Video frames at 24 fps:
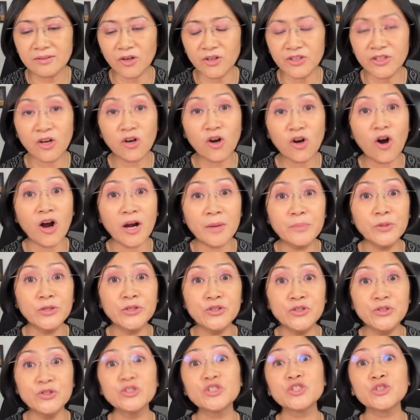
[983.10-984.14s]
on a
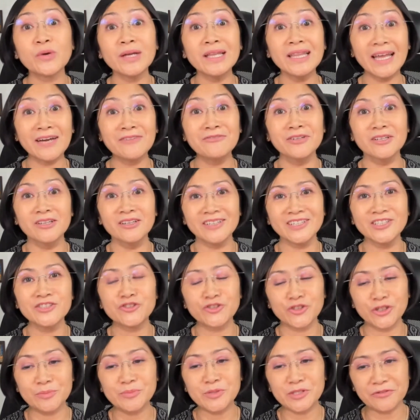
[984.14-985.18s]
carbon neutral level in
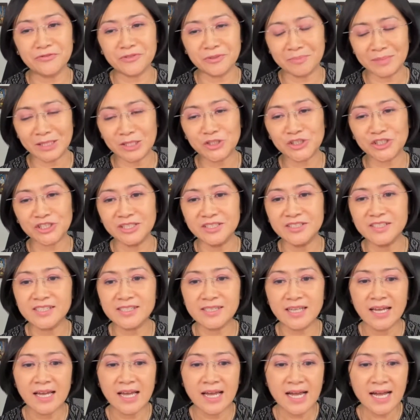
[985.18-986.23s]
terms of
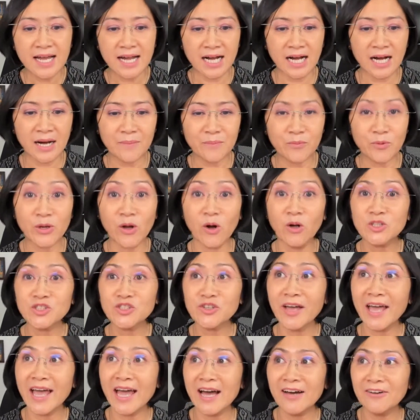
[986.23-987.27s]
emissions. Um, we
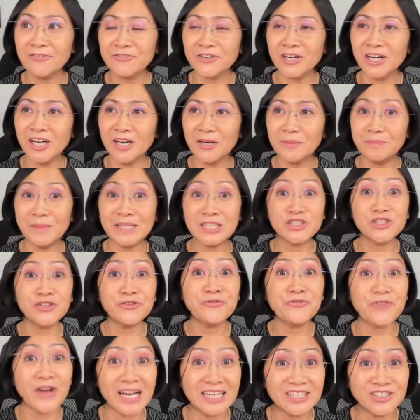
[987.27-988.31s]
also have uh,
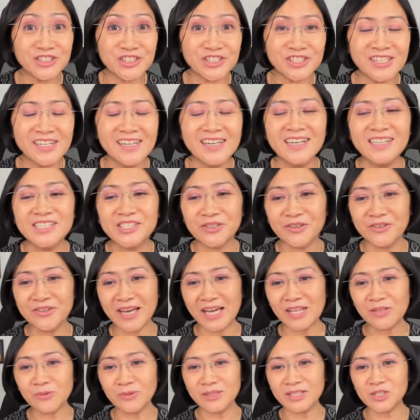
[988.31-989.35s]
Bitufresh. So
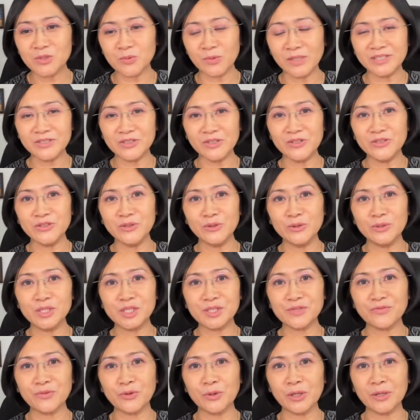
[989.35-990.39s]
that one is what you
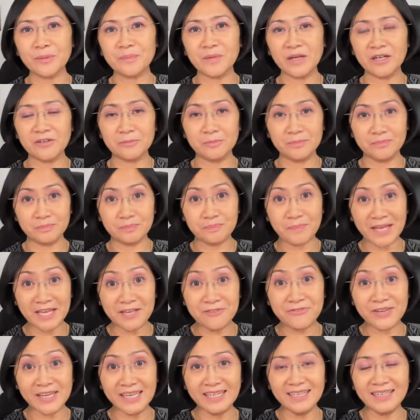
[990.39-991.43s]
use for uh,
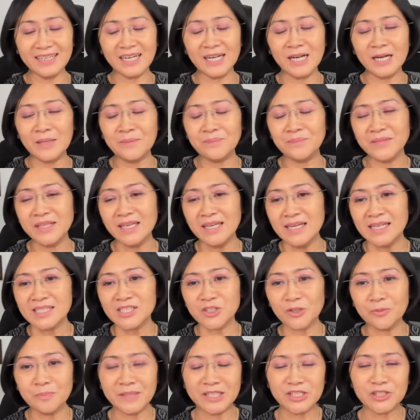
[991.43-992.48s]
bathing. Um,
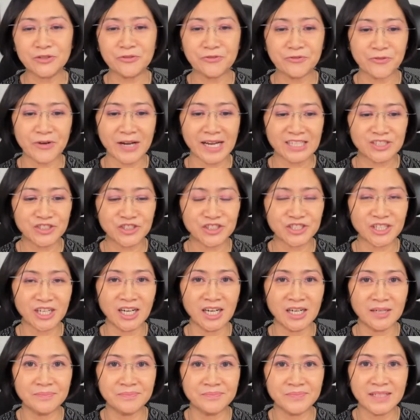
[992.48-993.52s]
so Bitufresh
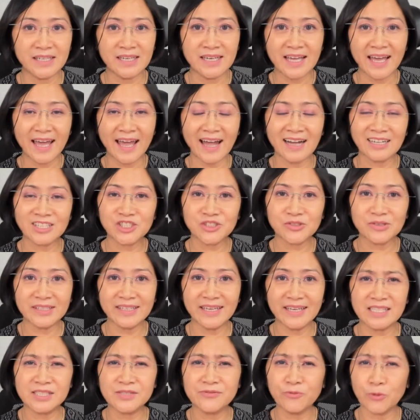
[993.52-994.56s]
um,
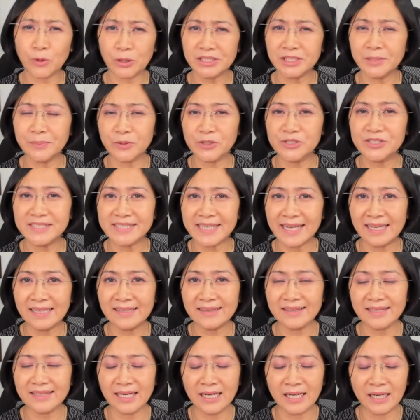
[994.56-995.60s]
actually has
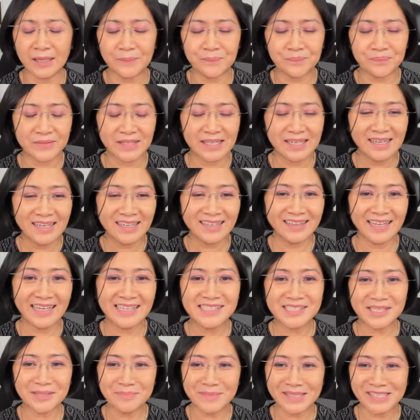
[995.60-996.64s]
40% um,
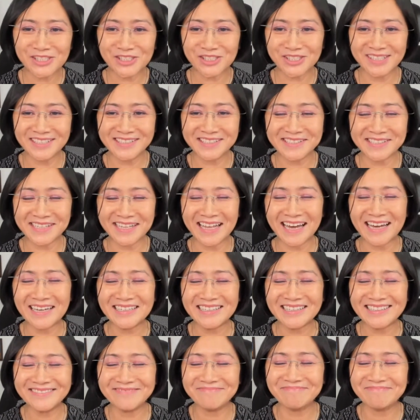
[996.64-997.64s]
less emissions. And I